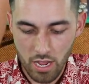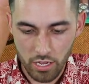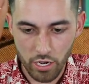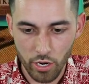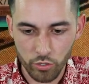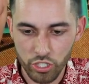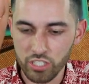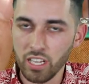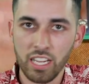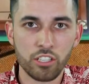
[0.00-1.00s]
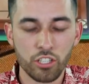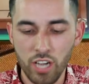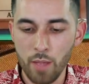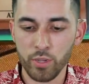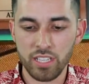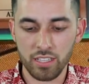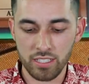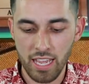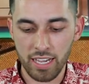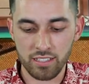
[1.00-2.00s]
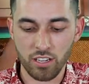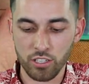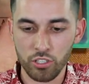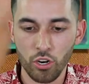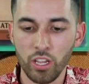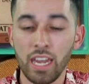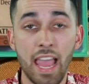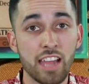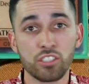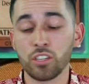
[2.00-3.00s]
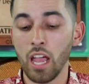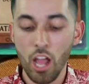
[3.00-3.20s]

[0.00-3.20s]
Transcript: You know, she's going to get your Shine Balls out the deck as long as you don't get ashed.